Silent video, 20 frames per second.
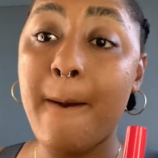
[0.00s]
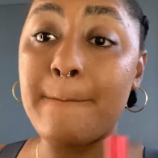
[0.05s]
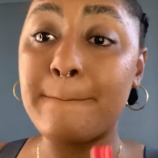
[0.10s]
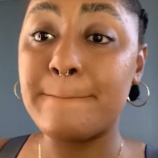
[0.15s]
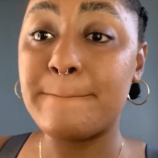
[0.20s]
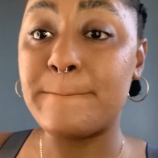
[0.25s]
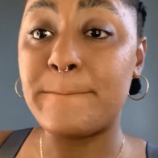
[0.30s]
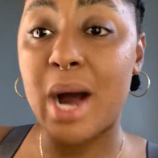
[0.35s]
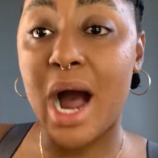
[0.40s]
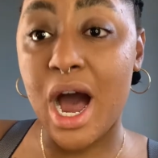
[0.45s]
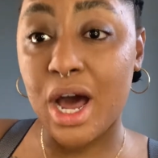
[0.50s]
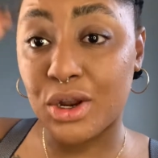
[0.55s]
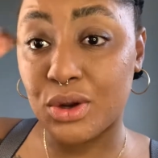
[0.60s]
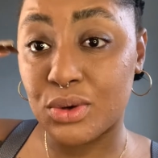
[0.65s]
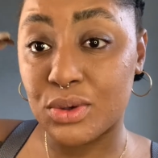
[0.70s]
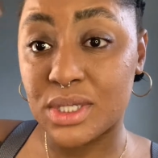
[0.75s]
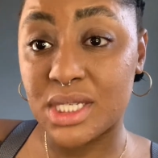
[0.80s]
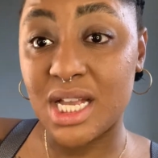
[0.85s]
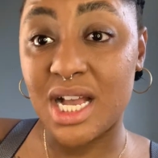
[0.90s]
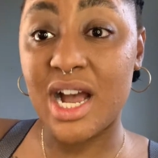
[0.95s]

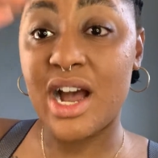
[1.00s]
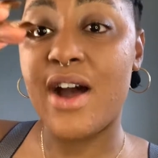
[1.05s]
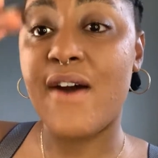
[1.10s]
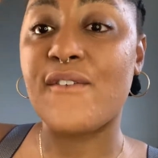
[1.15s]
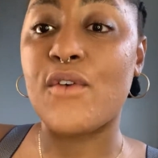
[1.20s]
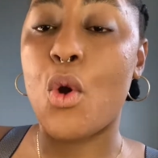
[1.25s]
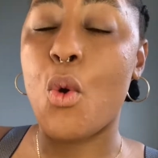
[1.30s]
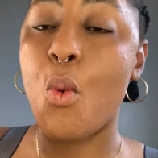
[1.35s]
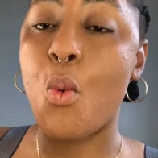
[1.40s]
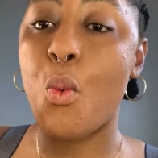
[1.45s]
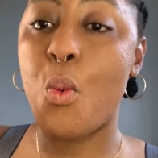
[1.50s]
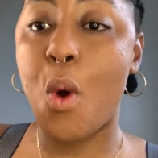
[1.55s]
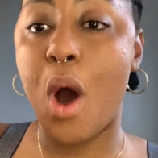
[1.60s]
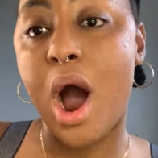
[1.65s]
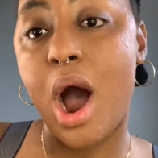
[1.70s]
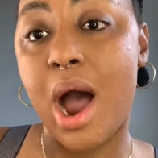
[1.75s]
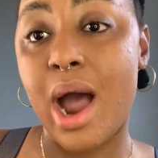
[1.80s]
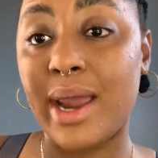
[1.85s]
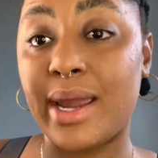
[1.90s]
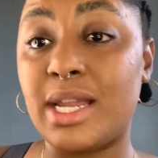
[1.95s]
bottles of
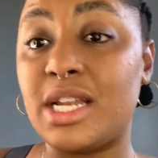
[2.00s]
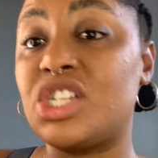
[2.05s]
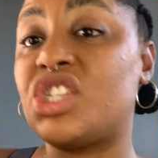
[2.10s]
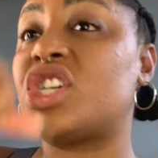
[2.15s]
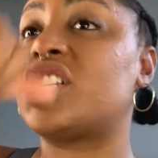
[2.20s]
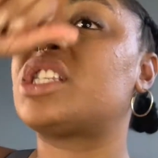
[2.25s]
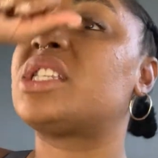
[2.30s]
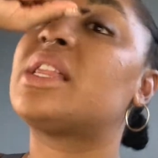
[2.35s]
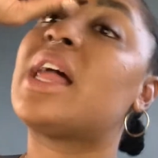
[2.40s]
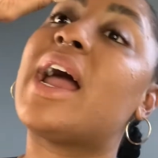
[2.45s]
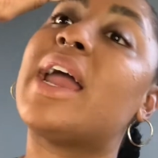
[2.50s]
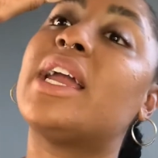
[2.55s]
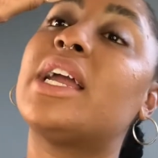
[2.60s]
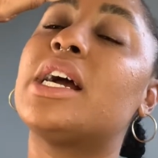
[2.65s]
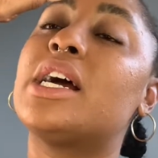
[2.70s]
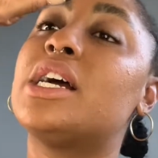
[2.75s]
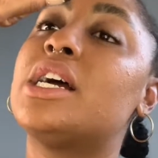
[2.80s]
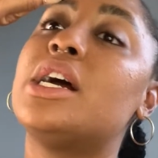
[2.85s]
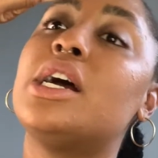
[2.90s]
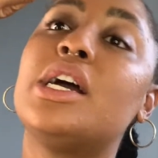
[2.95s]
wine, just like
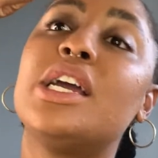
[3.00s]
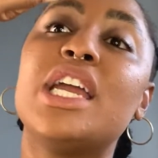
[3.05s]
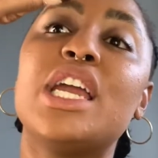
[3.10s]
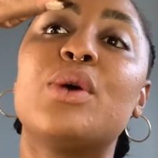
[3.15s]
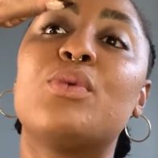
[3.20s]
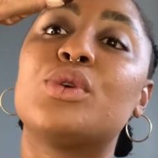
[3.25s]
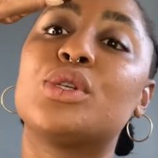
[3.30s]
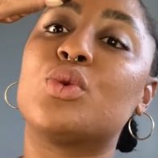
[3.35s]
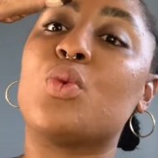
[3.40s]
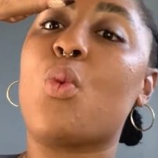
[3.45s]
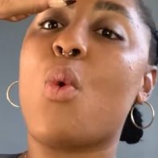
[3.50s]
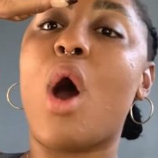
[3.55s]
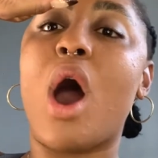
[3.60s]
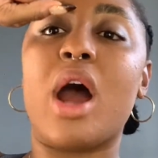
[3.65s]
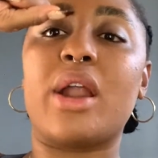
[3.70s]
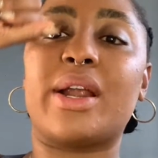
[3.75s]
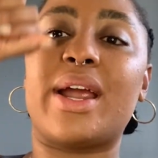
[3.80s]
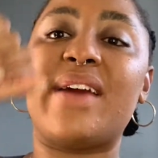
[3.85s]
it was water.